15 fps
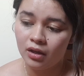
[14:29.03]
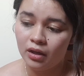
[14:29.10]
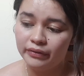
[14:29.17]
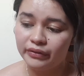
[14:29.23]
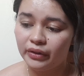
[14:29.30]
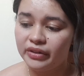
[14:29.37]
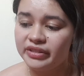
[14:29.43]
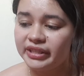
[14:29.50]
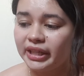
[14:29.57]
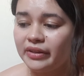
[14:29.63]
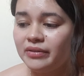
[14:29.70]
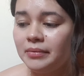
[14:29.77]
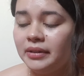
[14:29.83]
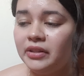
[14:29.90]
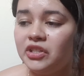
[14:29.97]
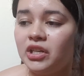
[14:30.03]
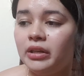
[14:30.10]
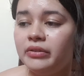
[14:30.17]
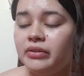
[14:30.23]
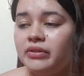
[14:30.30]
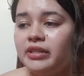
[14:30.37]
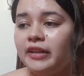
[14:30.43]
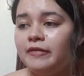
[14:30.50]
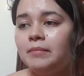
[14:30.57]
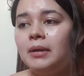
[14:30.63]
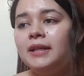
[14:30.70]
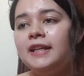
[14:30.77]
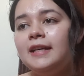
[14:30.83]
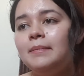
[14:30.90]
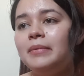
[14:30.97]
Of course, it gives me the chance to save
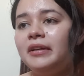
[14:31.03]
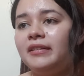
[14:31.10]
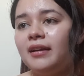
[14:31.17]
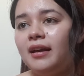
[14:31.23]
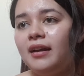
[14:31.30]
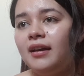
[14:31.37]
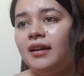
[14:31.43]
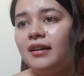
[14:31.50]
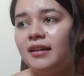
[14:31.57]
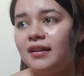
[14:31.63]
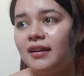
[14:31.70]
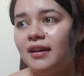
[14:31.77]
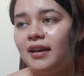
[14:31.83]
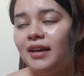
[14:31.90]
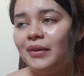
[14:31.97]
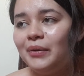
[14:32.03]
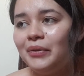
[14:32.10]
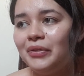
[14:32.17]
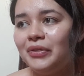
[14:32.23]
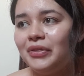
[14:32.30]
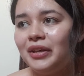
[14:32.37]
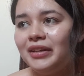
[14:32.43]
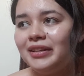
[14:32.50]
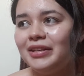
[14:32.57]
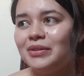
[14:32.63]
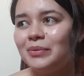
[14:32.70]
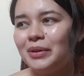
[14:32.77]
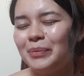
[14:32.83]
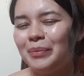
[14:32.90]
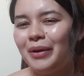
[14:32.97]
money, but I don't think that's
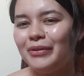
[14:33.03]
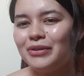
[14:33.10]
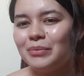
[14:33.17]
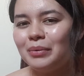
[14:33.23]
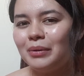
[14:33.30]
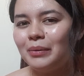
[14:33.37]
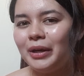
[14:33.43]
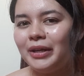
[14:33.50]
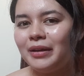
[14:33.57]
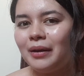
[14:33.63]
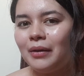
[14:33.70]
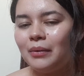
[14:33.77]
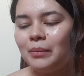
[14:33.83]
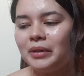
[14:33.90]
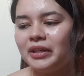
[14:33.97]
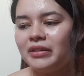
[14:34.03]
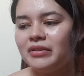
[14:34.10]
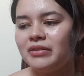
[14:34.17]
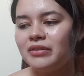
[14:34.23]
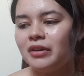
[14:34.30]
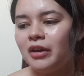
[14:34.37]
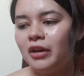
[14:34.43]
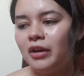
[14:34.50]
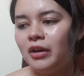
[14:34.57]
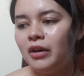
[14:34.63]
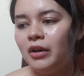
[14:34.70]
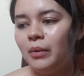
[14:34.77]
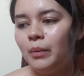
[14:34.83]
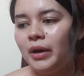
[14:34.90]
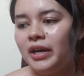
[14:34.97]
really possible right now, because
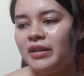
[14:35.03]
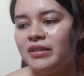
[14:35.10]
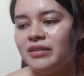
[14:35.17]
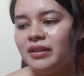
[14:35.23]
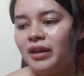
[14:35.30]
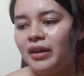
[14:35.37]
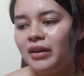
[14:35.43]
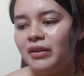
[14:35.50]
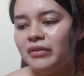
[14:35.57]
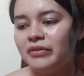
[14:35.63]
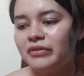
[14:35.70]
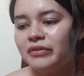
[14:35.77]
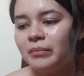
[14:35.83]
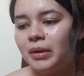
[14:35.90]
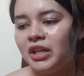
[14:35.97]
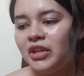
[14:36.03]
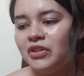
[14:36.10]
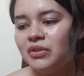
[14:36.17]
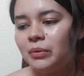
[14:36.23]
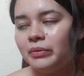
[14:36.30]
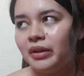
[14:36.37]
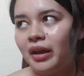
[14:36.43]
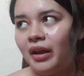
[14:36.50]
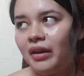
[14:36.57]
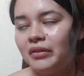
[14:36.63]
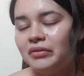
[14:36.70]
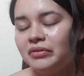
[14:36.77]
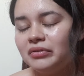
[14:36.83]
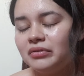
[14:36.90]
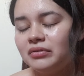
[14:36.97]
why save money you don't have?